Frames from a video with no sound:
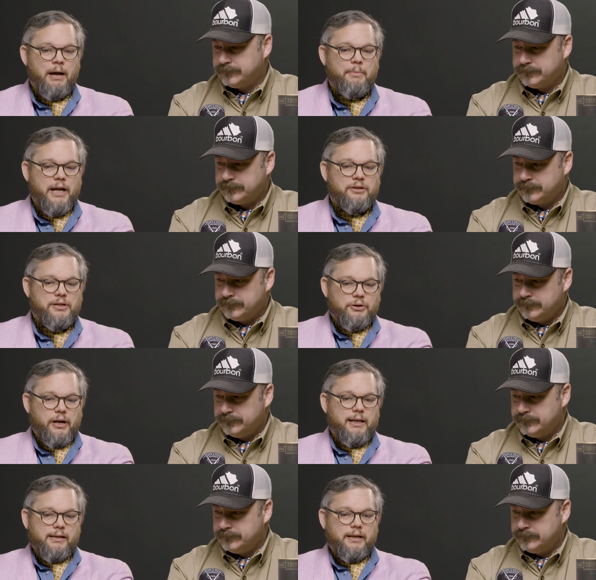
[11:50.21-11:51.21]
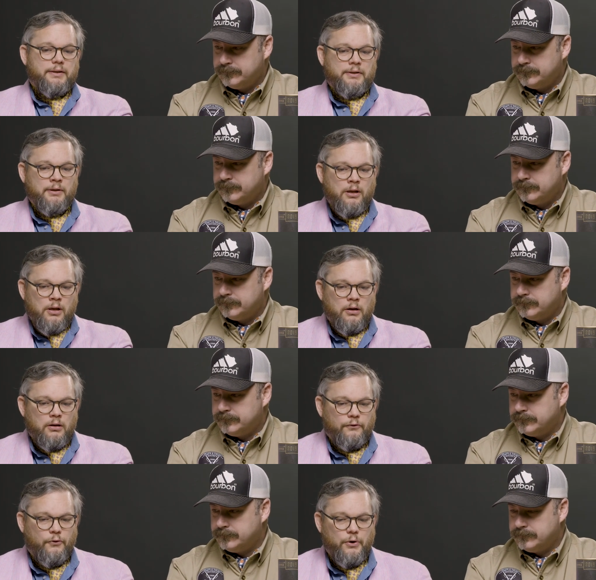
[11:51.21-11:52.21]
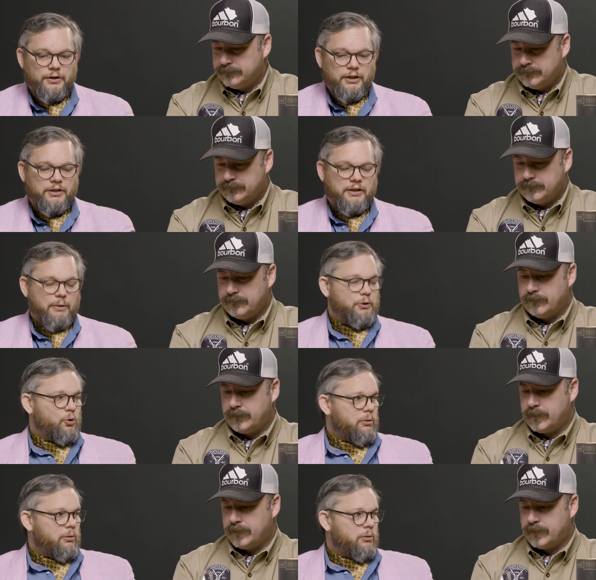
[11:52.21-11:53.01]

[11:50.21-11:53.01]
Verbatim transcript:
Speaker 1: I'm actually drinking this for a dish that would